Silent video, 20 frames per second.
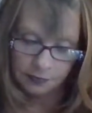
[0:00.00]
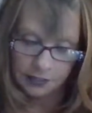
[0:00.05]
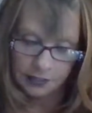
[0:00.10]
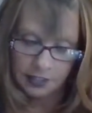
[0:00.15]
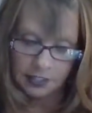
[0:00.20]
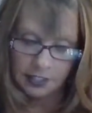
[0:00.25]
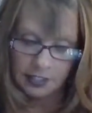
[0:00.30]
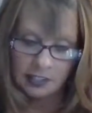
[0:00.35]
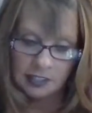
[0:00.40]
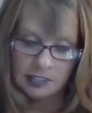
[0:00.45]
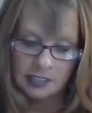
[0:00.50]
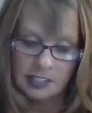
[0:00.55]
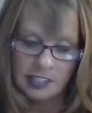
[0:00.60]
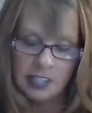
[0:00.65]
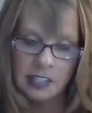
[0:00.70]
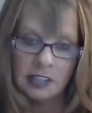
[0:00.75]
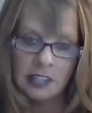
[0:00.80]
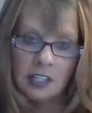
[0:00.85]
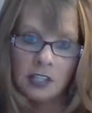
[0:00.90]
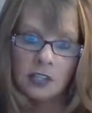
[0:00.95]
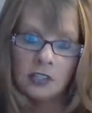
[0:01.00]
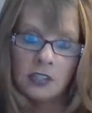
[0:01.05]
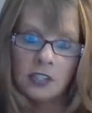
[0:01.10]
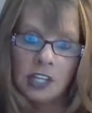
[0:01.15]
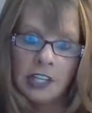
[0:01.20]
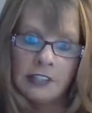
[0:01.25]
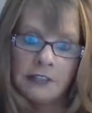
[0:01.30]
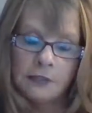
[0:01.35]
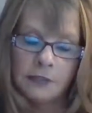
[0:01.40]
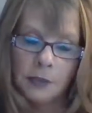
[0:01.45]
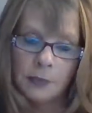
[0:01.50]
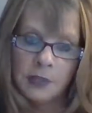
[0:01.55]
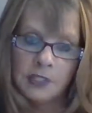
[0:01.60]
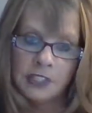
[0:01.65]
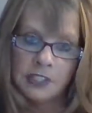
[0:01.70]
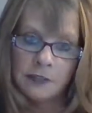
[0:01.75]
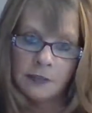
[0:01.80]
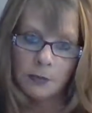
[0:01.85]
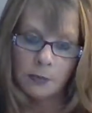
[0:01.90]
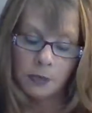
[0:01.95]
things in their life from a
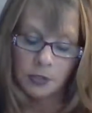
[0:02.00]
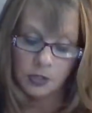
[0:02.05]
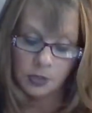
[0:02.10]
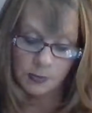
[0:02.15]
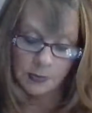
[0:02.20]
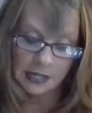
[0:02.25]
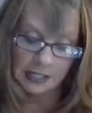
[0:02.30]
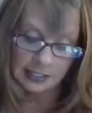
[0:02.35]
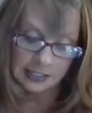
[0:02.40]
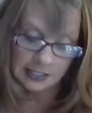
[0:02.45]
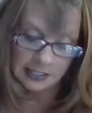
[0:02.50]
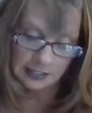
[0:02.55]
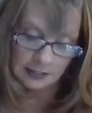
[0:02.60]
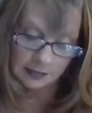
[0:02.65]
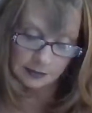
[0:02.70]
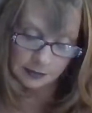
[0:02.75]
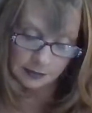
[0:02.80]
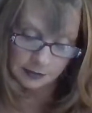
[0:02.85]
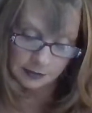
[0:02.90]
different perspective.